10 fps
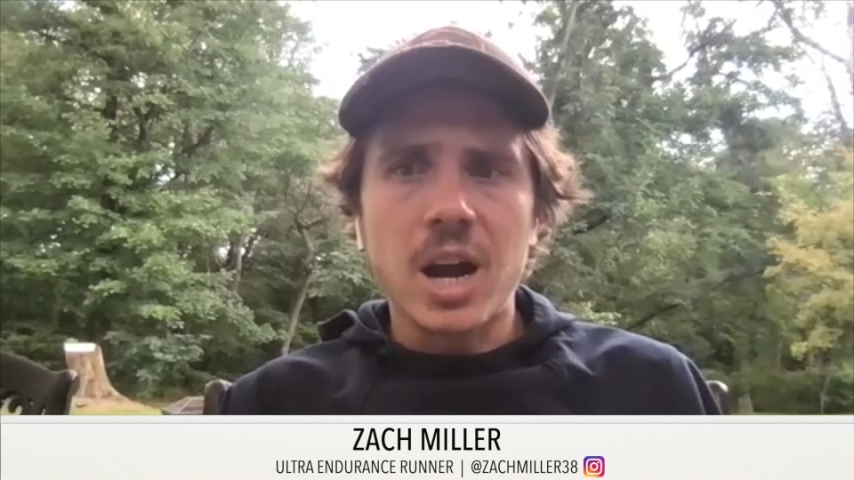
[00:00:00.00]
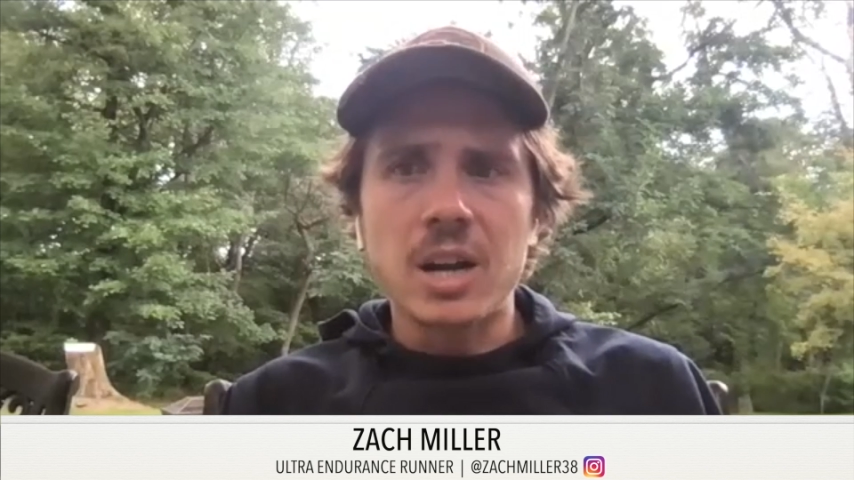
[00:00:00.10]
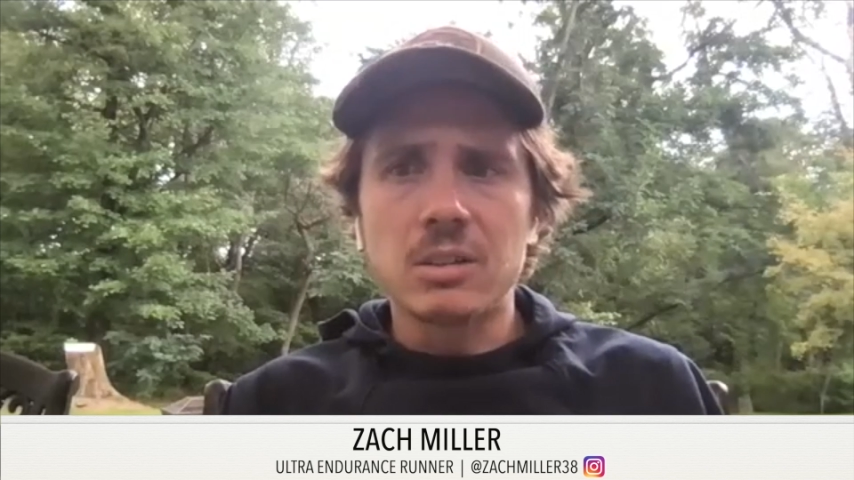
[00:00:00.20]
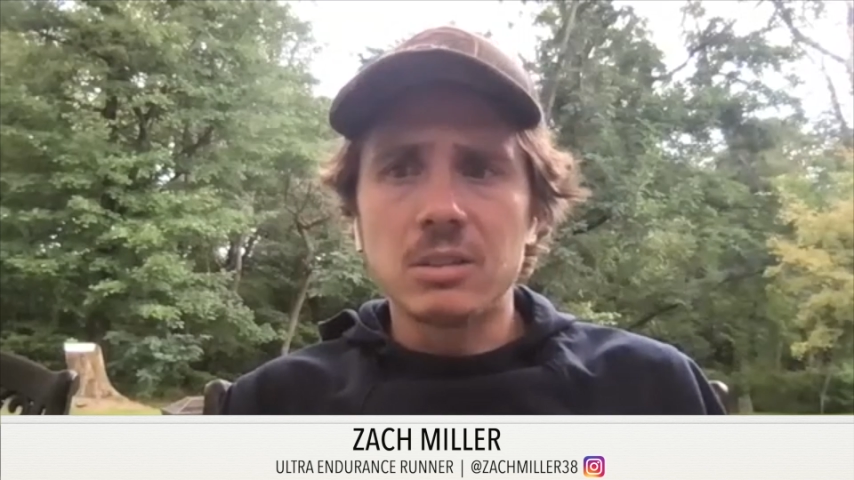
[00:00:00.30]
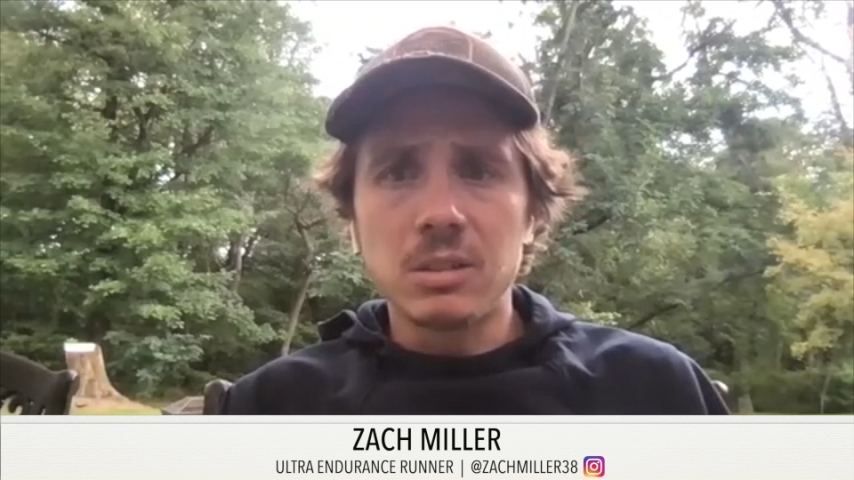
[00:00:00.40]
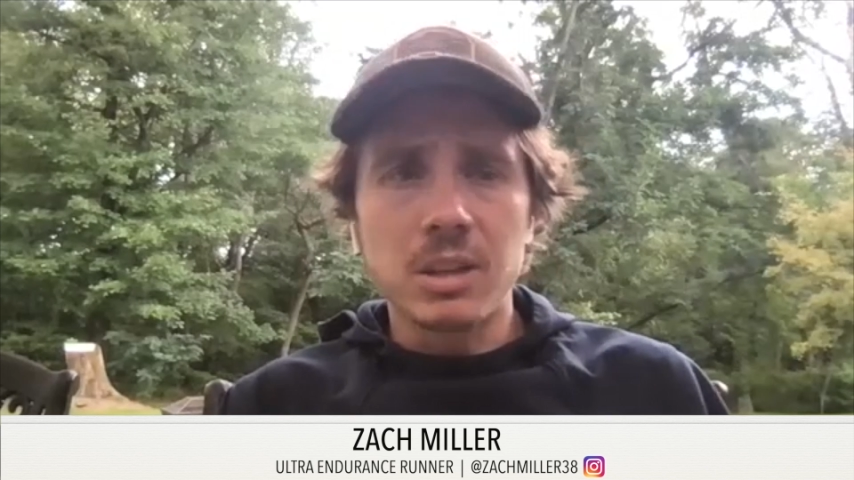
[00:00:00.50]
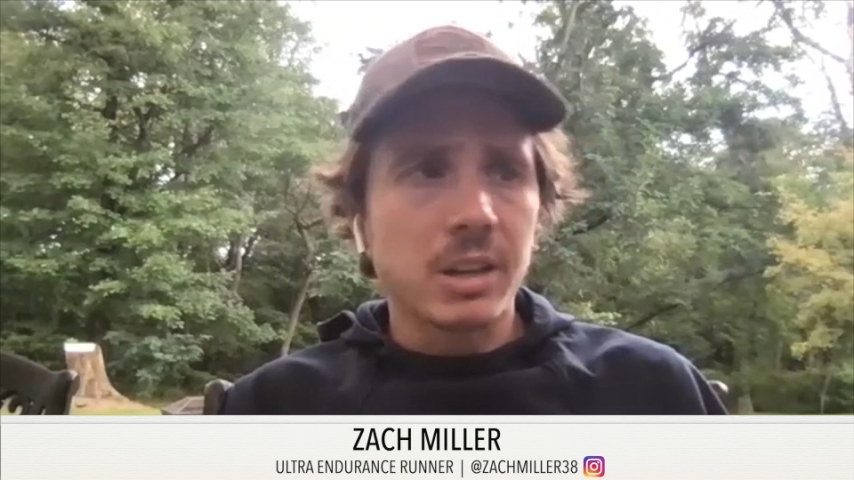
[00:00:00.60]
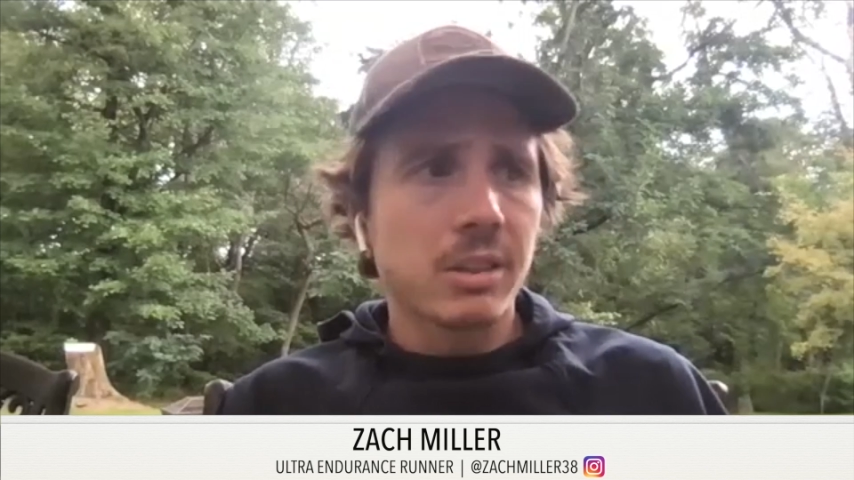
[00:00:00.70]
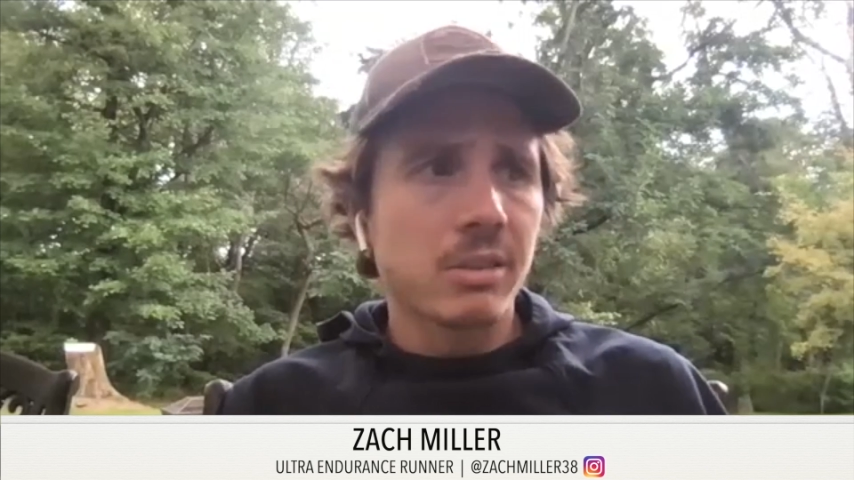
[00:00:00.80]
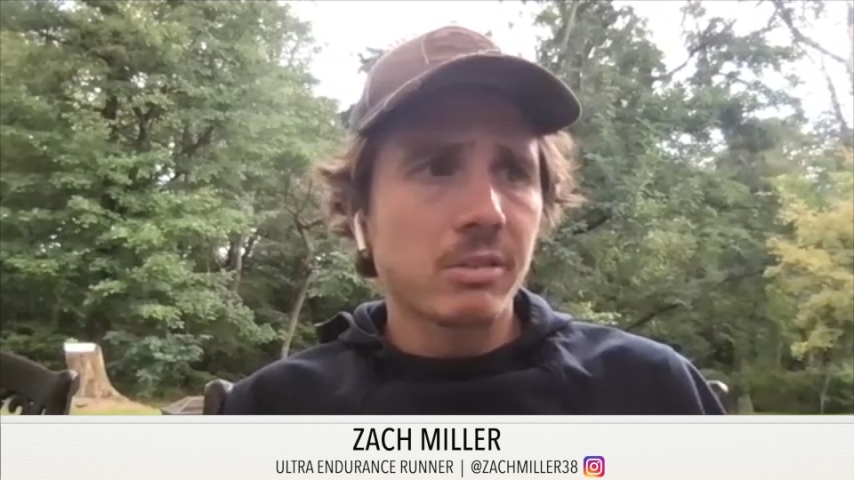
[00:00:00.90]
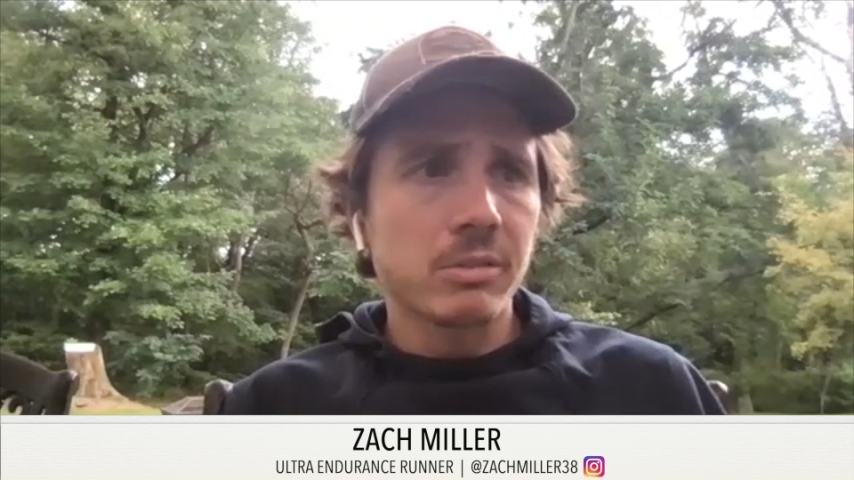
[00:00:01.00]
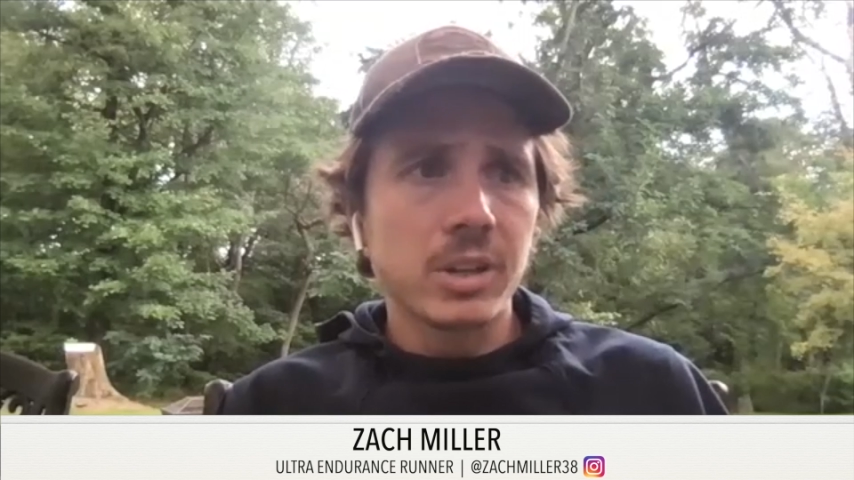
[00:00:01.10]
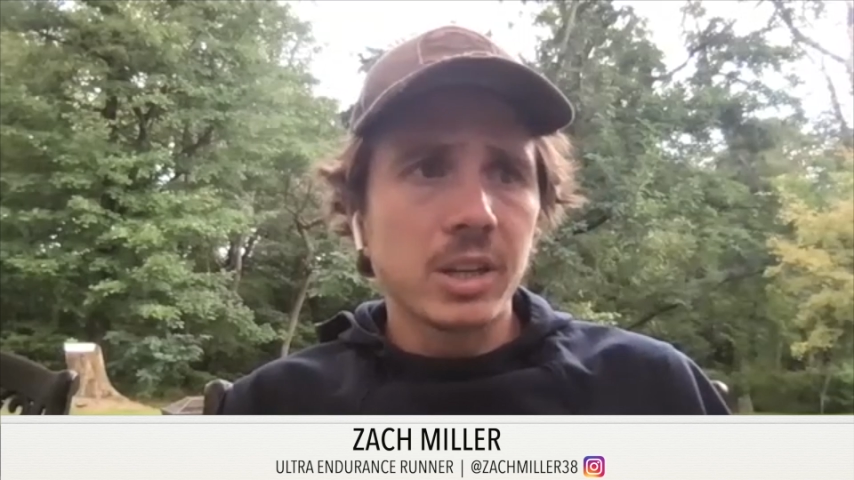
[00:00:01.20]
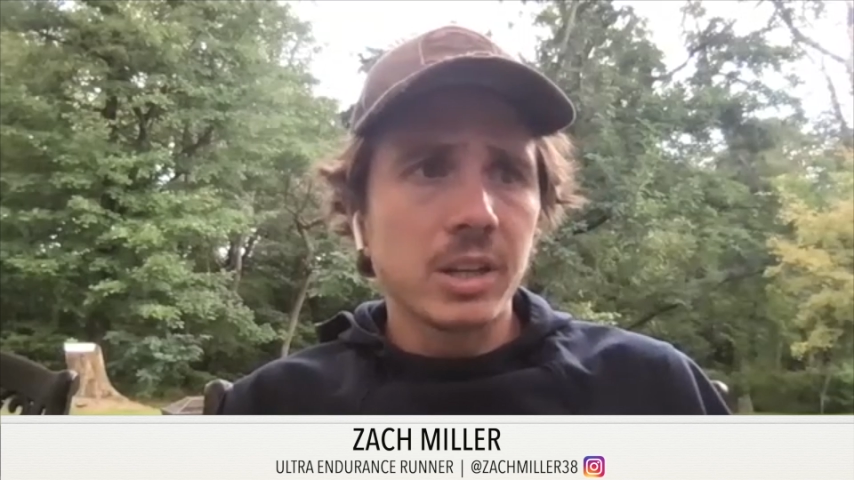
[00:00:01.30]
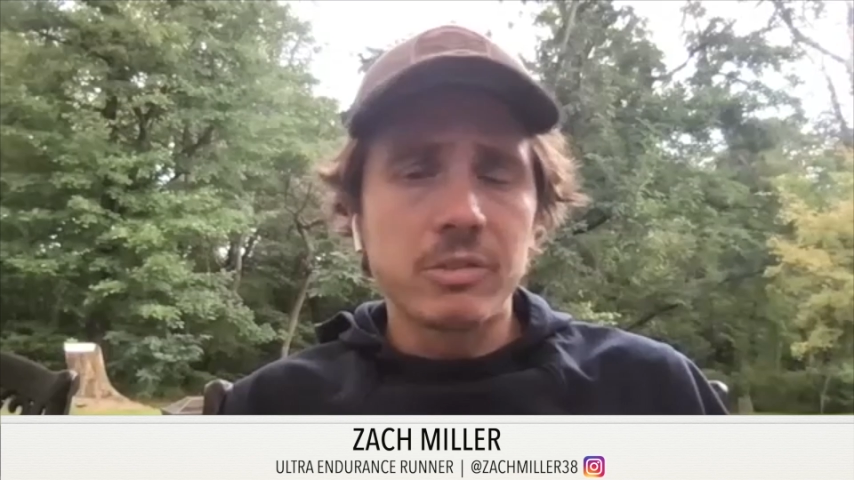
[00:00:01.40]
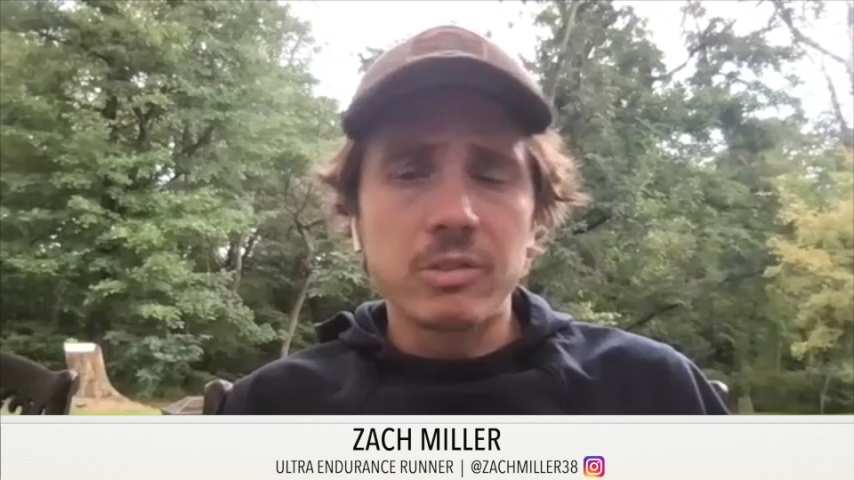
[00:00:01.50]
I don't know, like 3,